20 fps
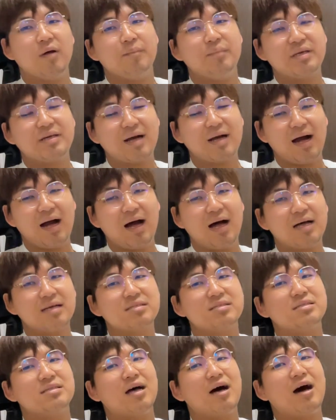
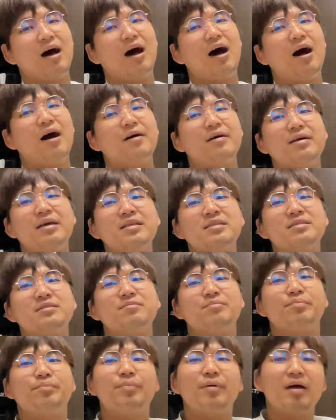because it's
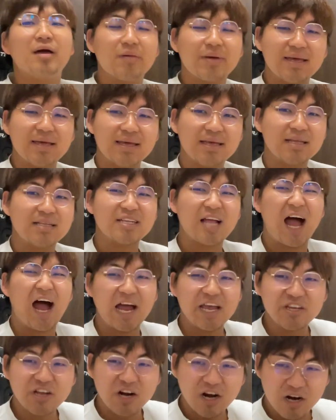very
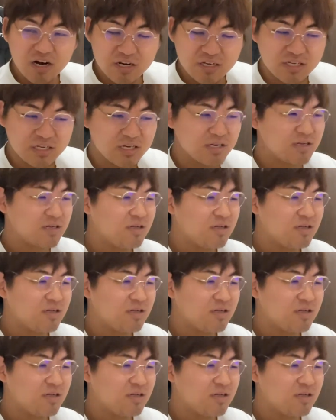tired.